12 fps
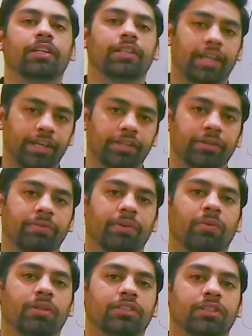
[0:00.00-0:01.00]
Thank you for
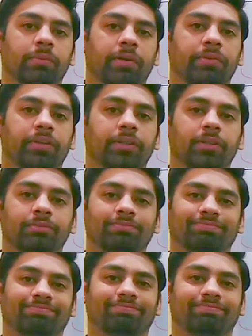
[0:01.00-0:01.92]
watching my video.